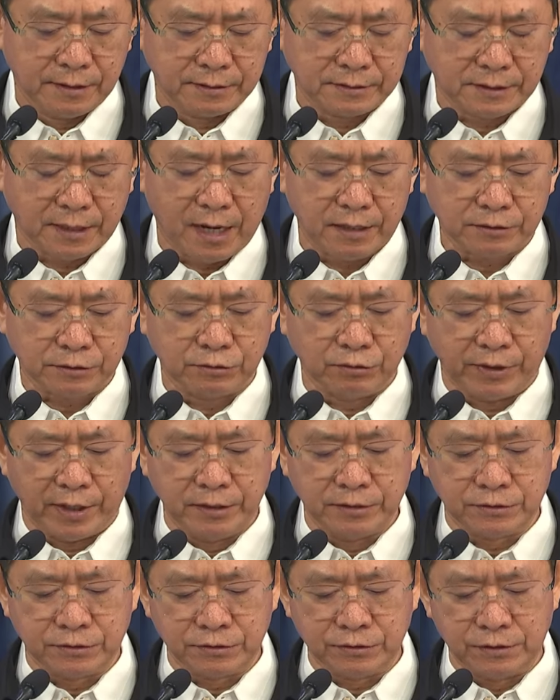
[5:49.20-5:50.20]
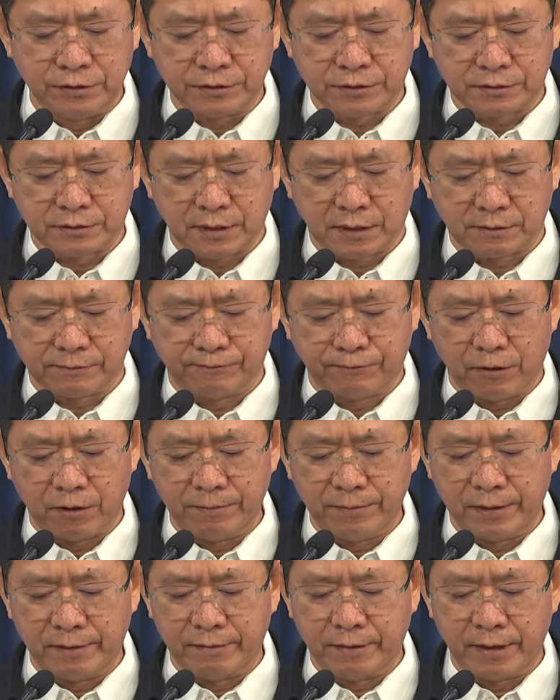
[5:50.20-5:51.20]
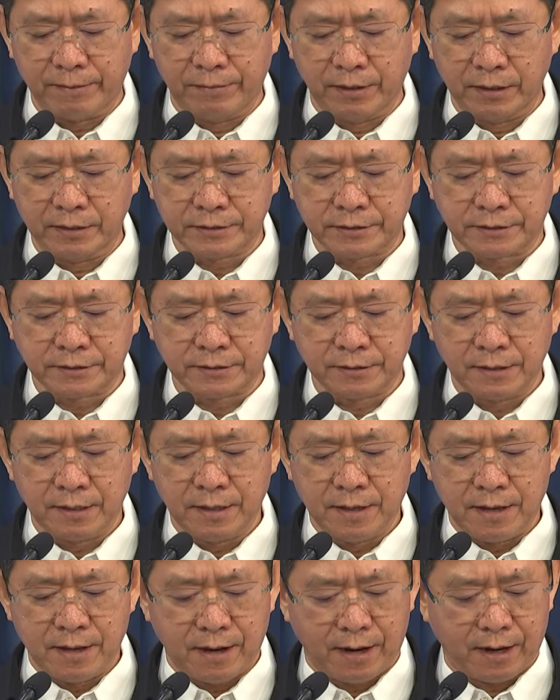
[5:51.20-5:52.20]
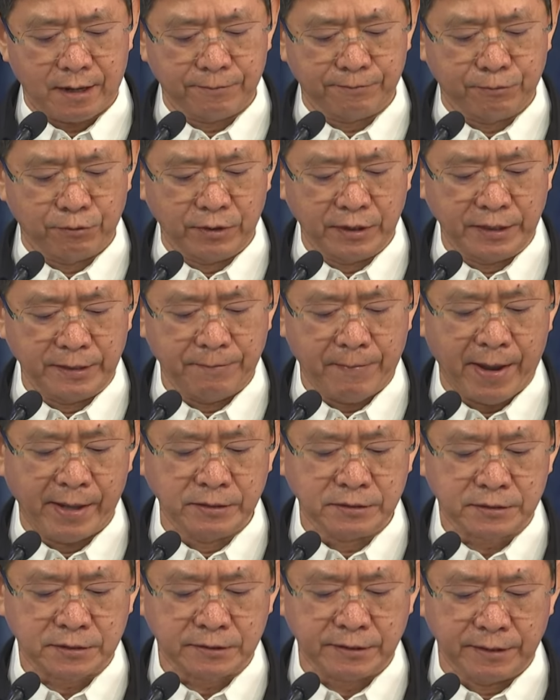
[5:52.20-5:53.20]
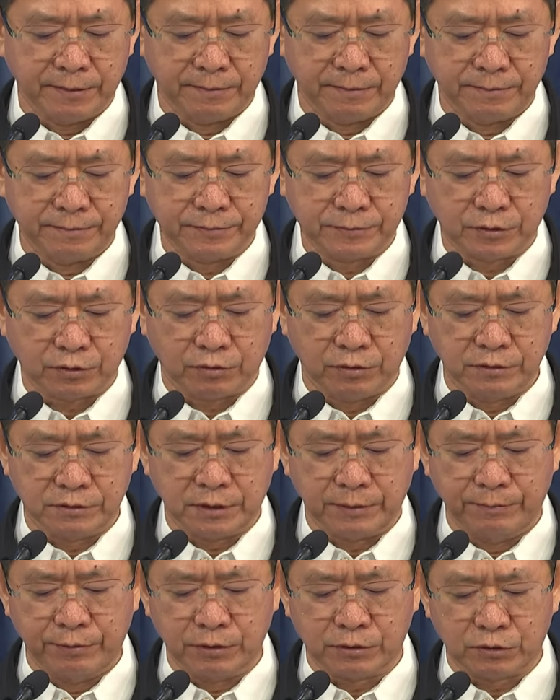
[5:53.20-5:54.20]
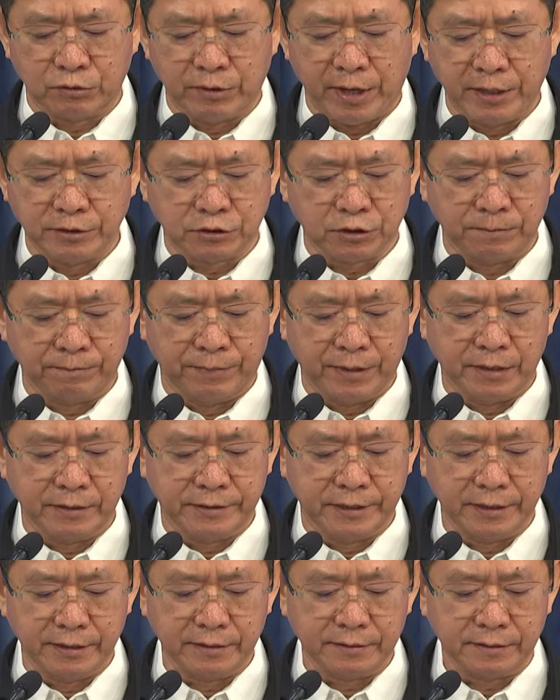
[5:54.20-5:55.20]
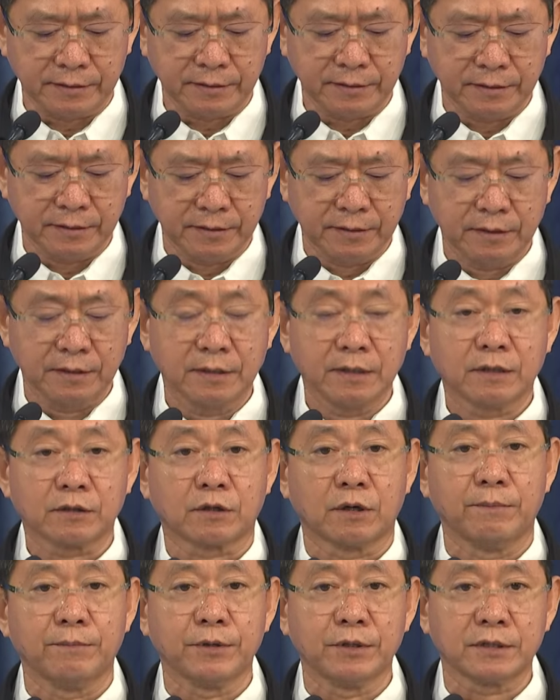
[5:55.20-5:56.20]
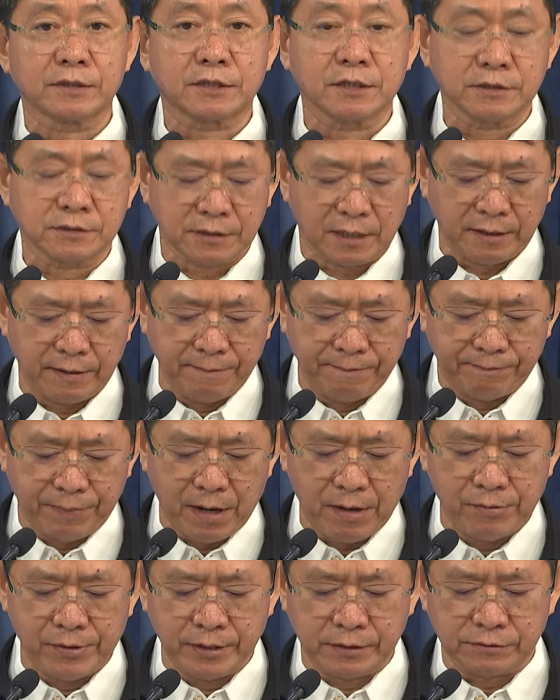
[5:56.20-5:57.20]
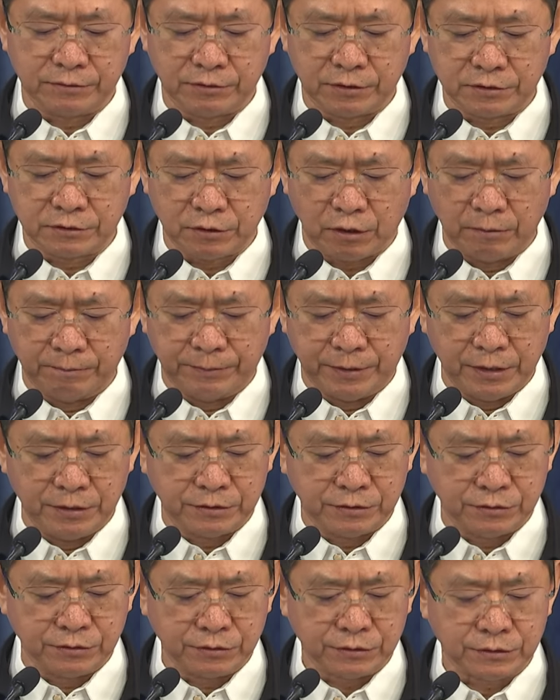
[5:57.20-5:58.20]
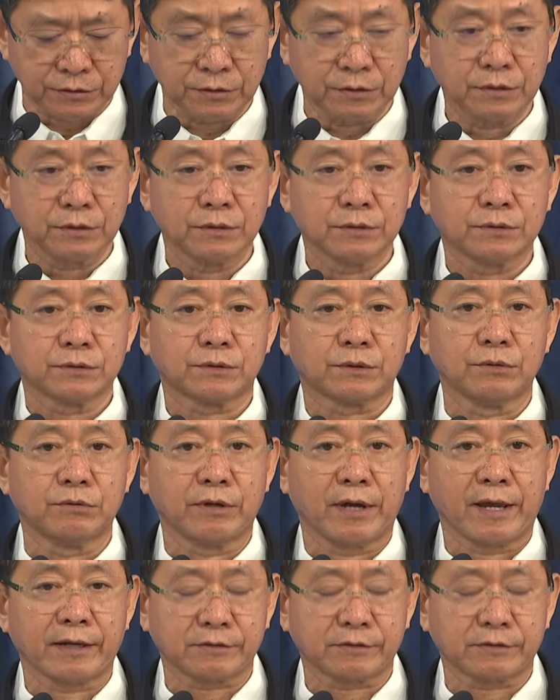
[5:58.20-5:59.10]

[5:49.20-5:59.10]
track to ensures that former rebels are fully mainstream to contribute to nation building. Communities are empowered to resolve issues through a